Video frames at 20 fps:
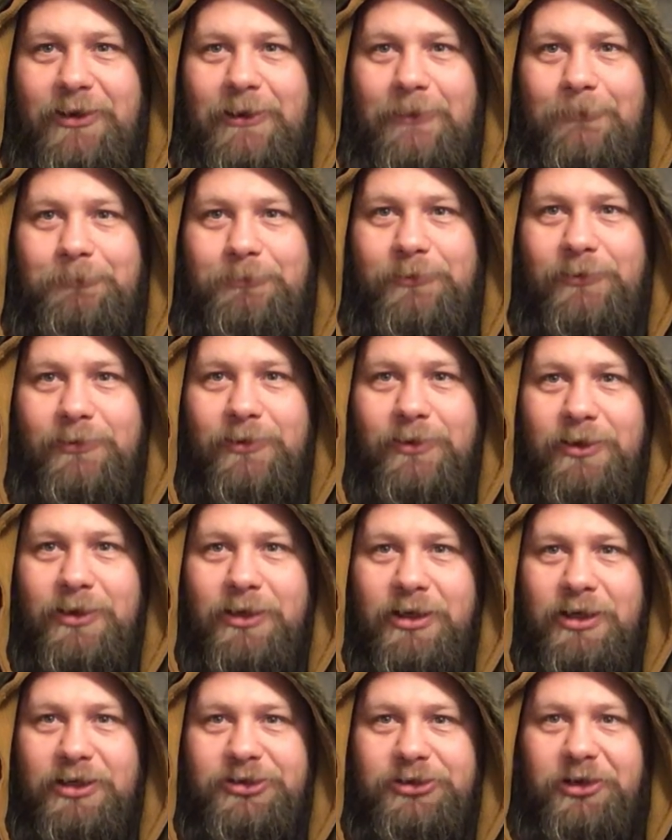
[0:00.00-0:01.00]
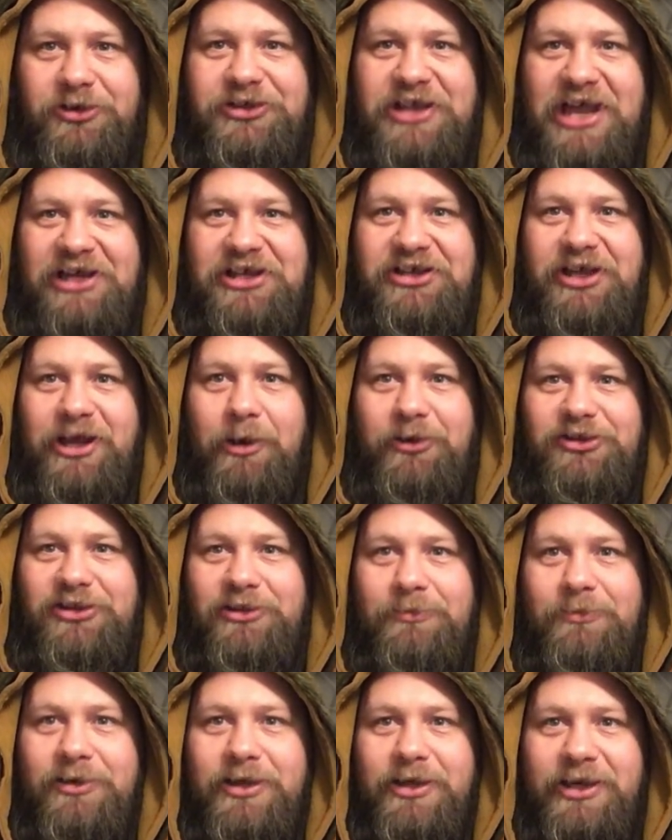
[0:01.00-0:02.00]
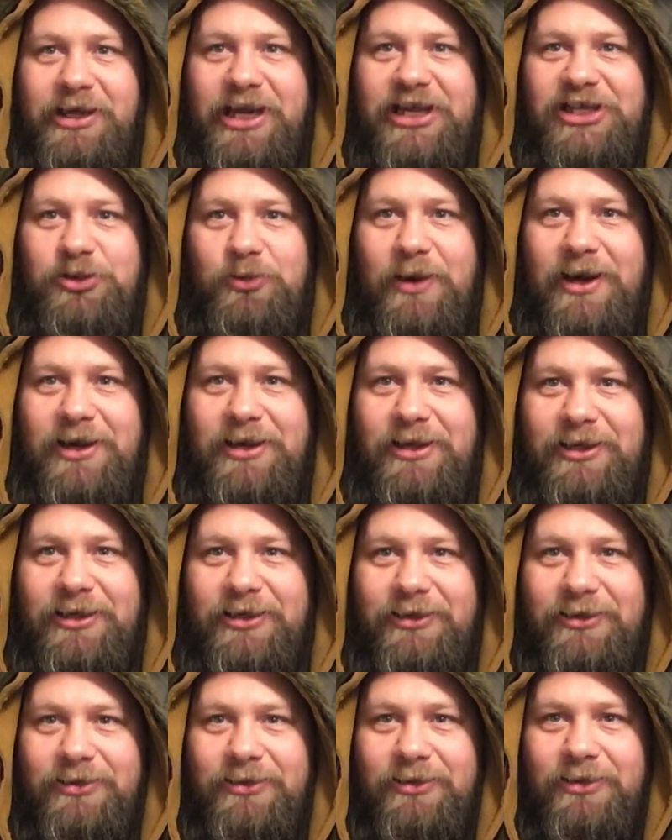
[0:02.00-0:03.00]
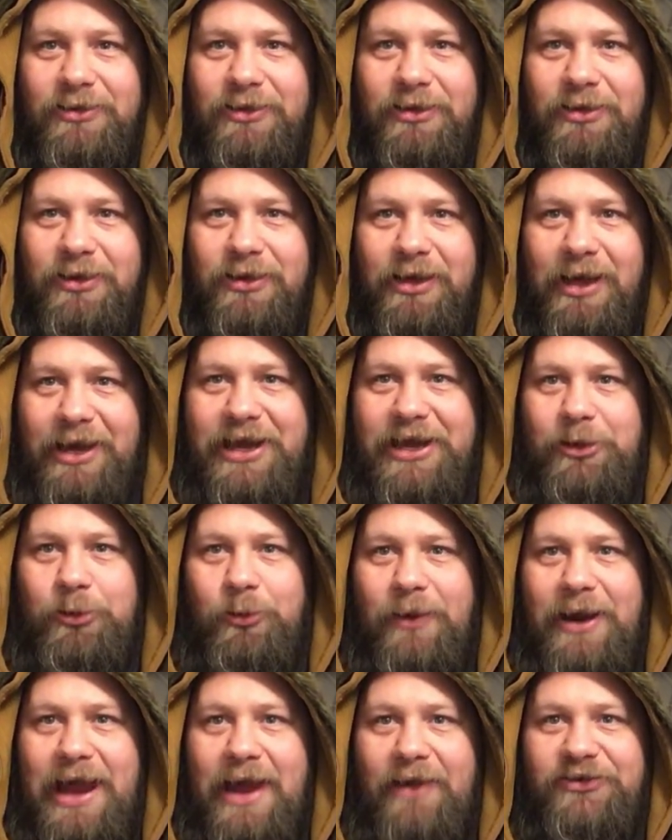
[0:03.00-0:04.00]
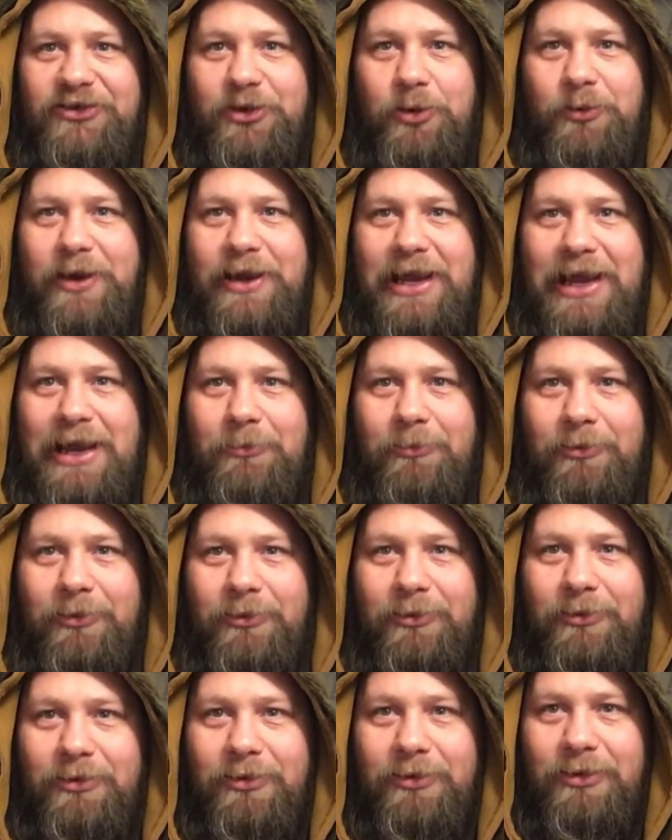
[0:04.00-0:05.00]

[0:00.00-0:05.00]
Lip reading: up. George Saxon tells him he's ready, and he crafts his own hammer